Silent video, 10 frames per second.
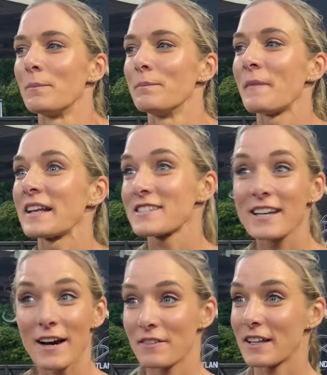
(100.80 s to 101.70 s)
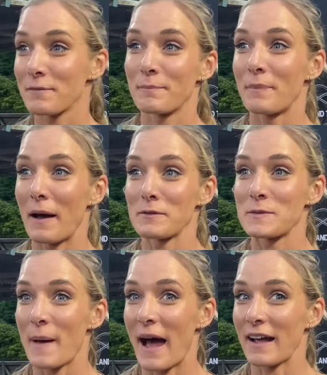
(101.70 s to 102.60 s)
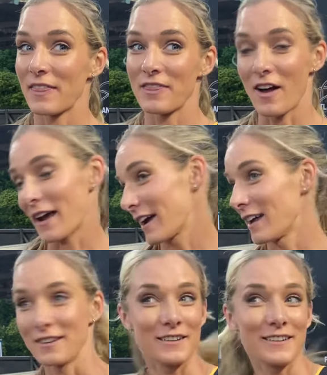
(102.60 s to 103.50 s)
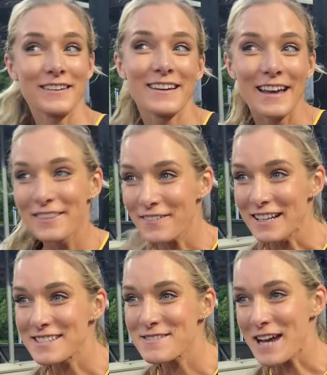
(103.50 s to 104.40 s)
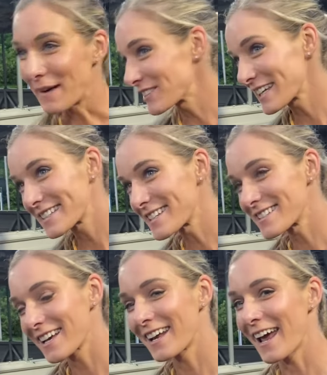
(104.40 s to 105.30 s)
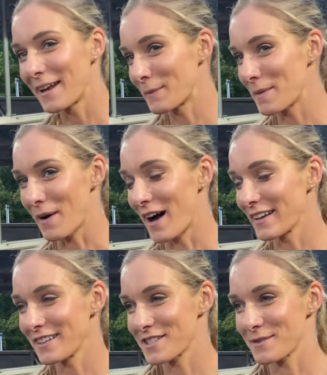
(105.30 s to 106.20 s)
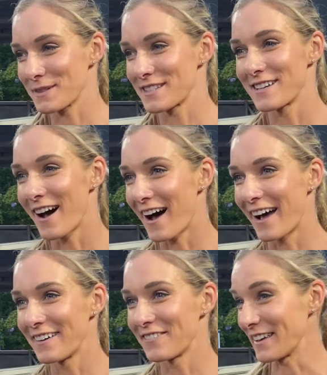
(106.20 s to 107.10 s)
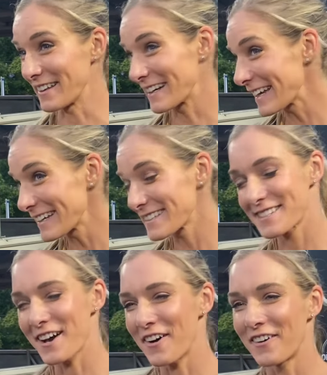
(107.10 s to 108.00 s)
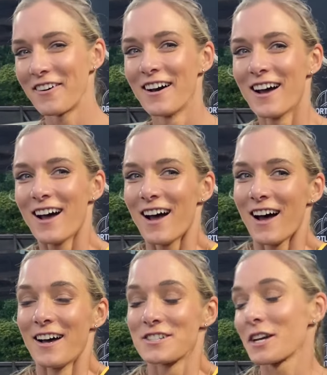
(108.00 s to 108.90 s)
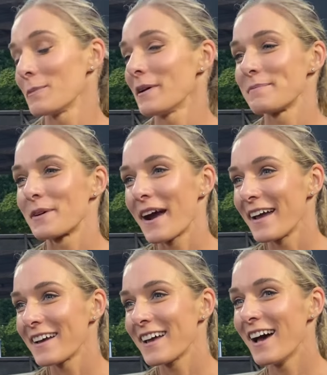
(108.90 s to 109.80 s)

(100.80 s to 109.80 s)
Mentally, I really bounced back and thought I could hit the rest of the Diamond League season, and my body just was not feeling it. So took a big break,